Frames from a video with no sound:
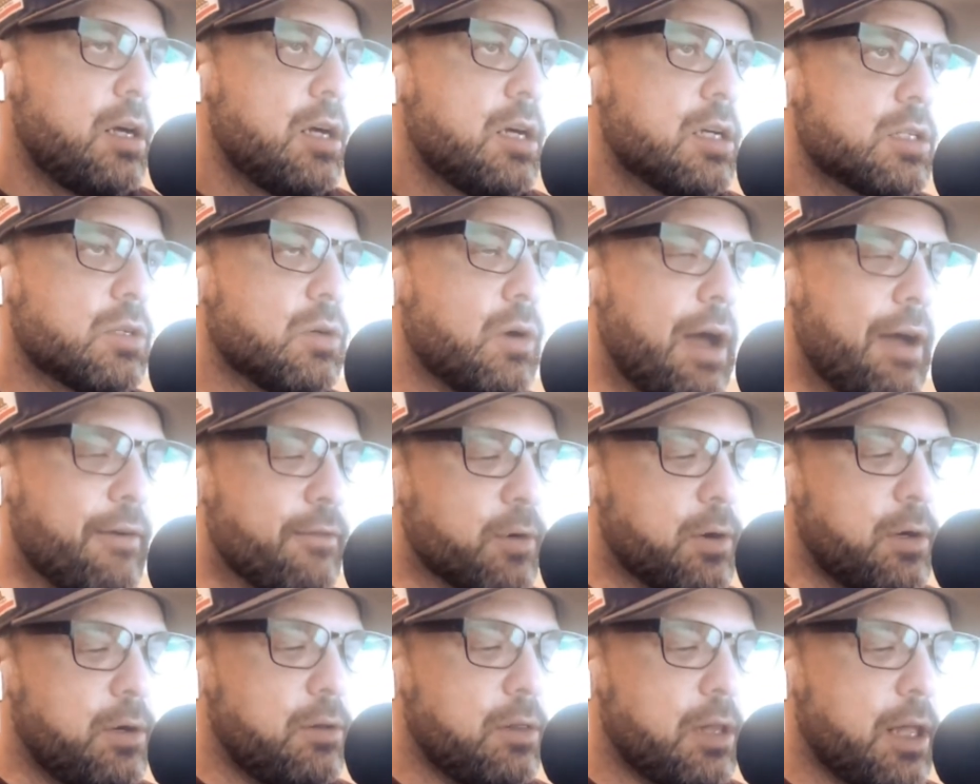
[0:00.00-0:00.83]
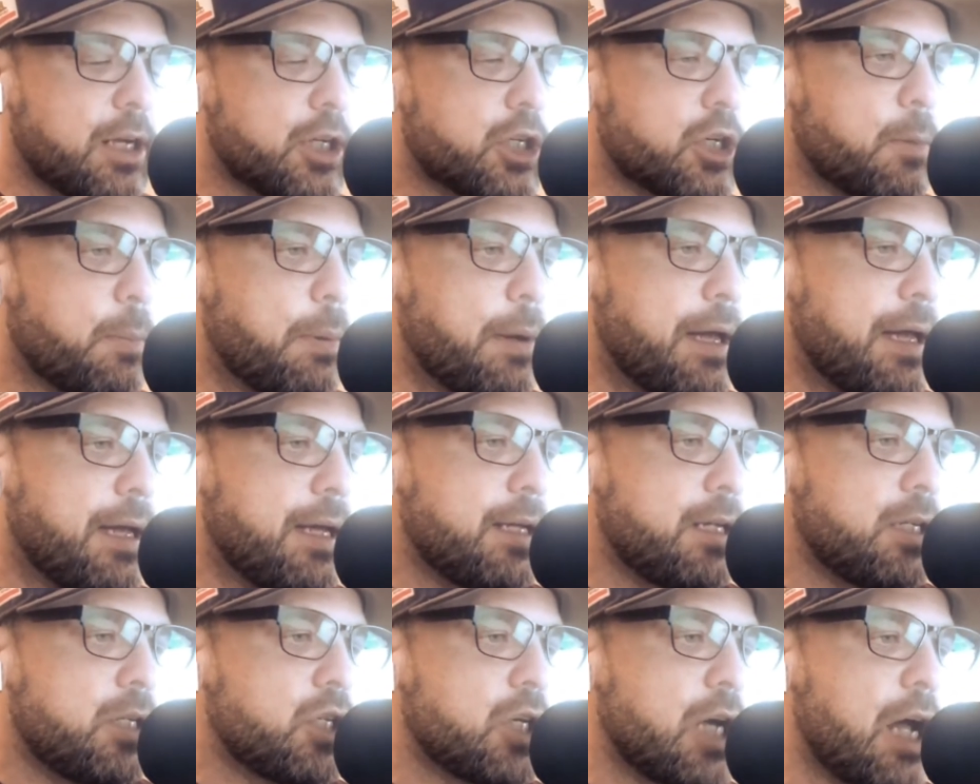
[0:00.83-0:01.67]
So everyone who likes your
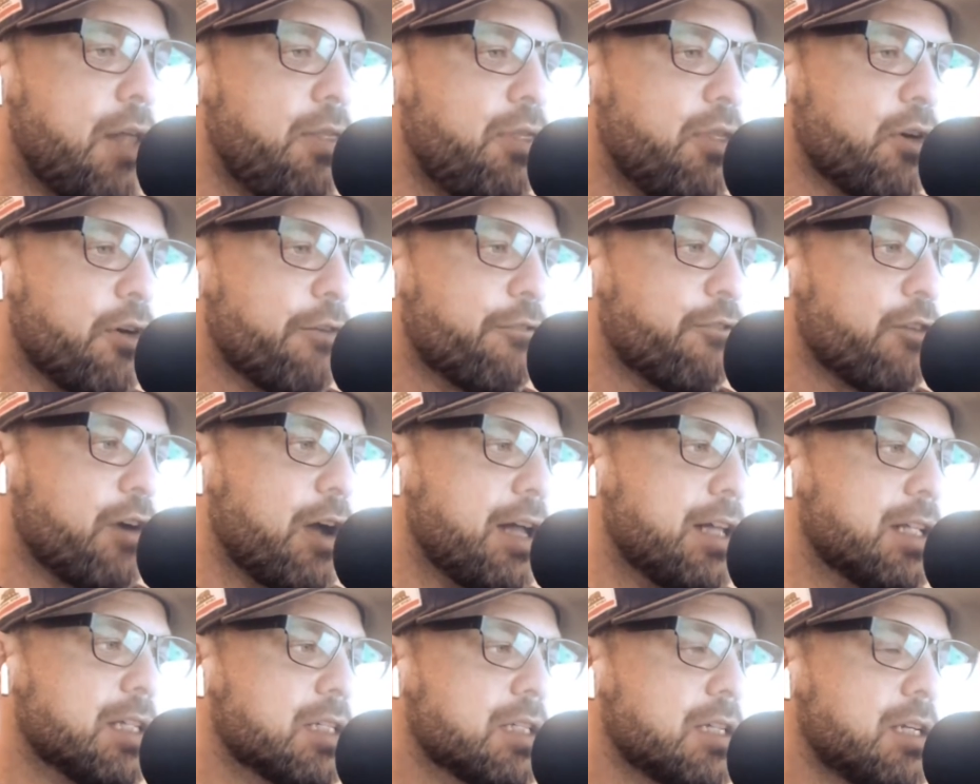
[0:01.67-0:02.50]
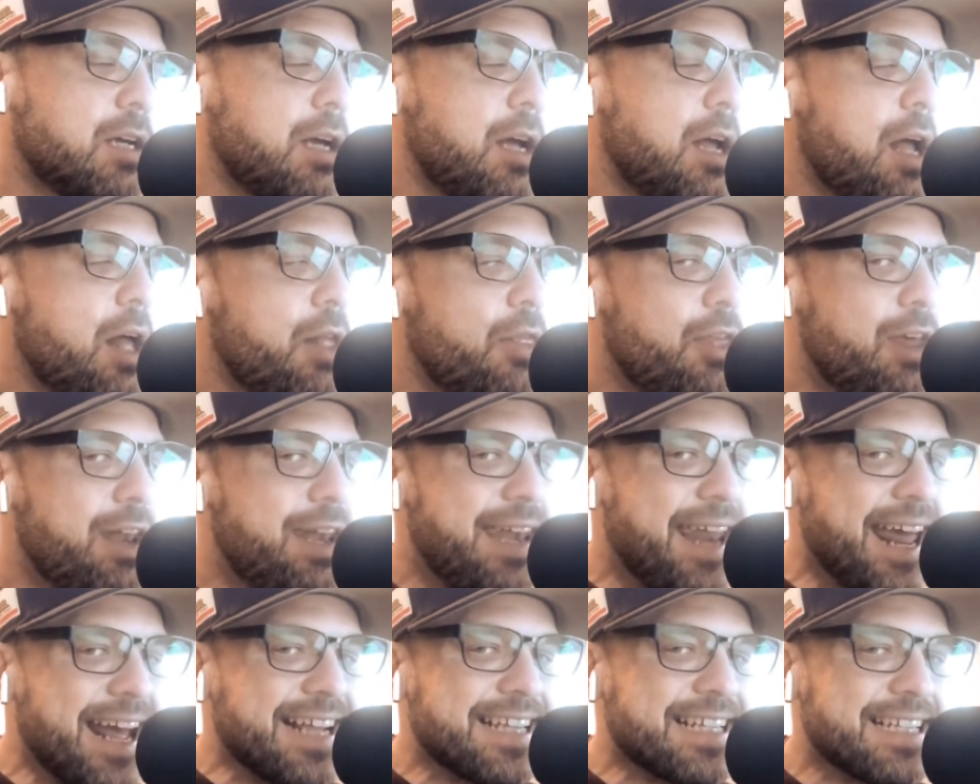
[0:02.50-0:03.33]
page and their friends. The
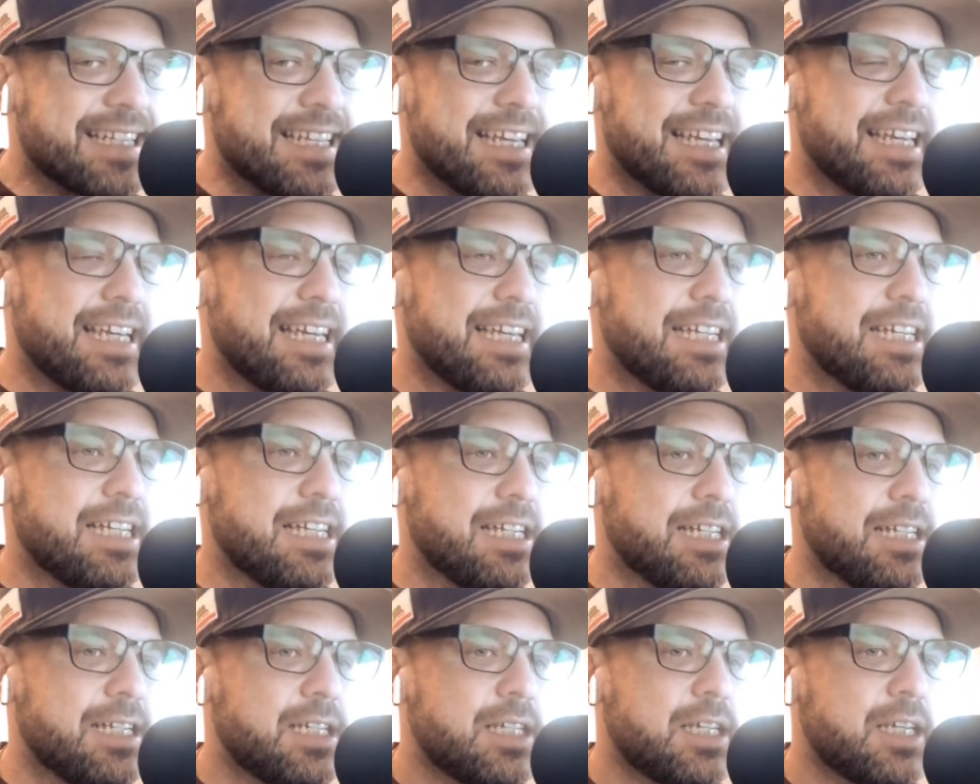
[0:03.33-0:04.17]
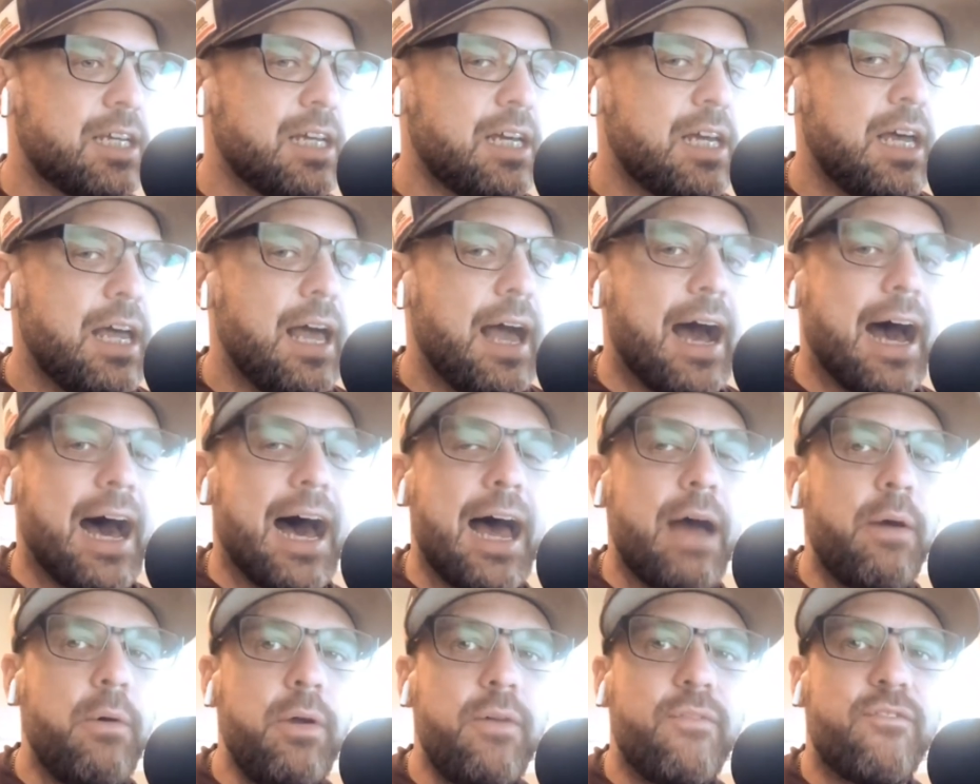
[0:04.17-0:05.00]
next thing is
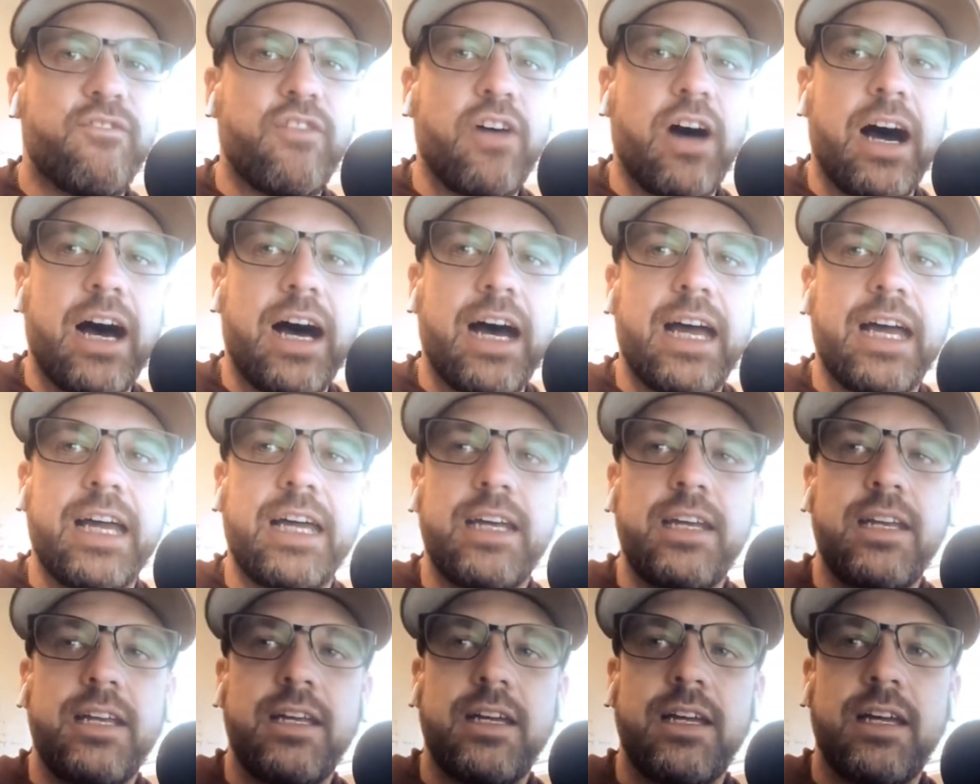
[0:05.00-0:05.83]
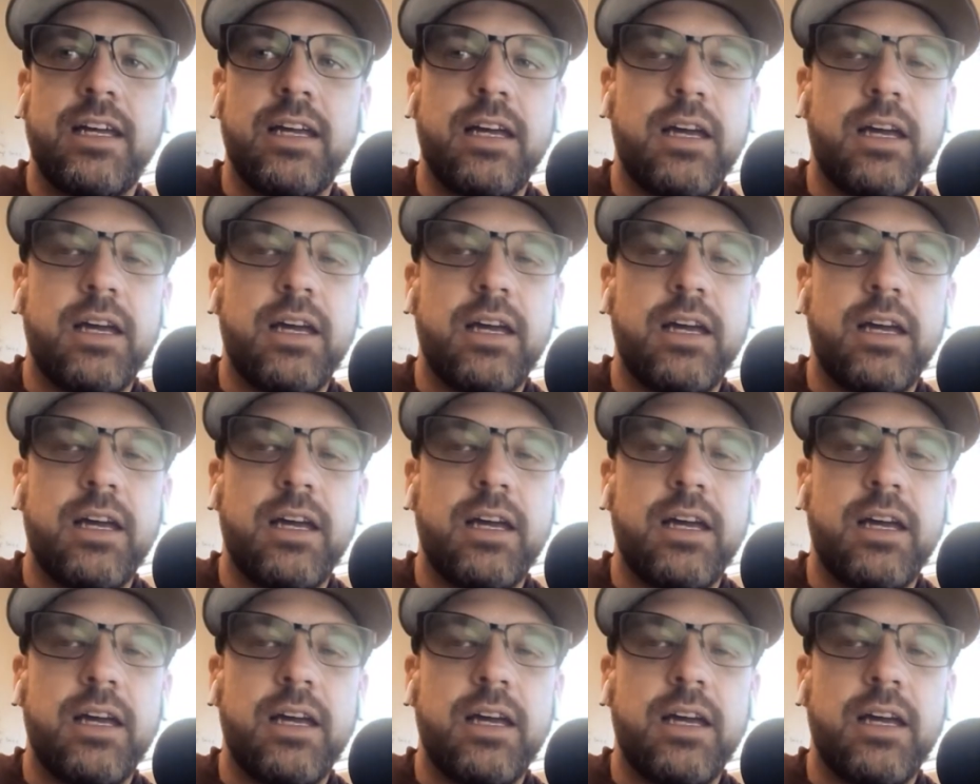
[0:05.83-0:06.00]
I would find